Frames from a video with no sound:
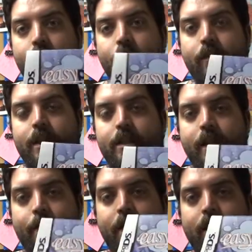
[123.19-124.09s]
the reason
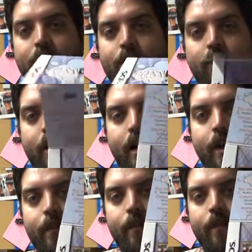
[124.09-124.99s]
I picked this one
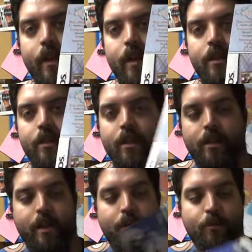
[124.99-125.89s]
up is because
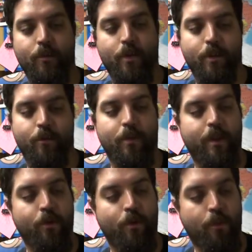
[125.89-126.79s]
it comes with this really
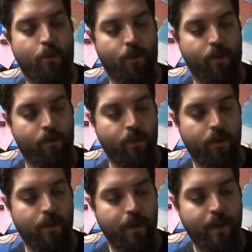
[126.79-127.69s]
cool
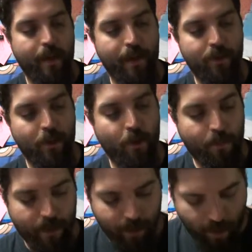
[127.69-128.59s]
peripheral. And I was
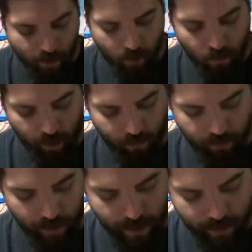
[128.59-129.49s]
hoping that it would work
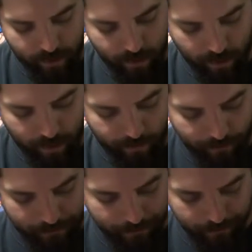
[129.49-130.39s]
for that um,
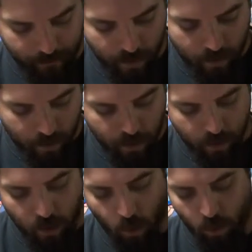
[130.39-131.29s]

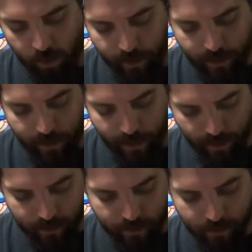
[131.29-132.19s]
Korg
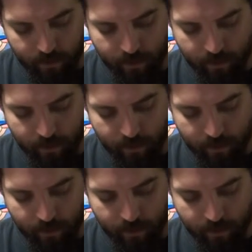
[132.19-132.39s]
DS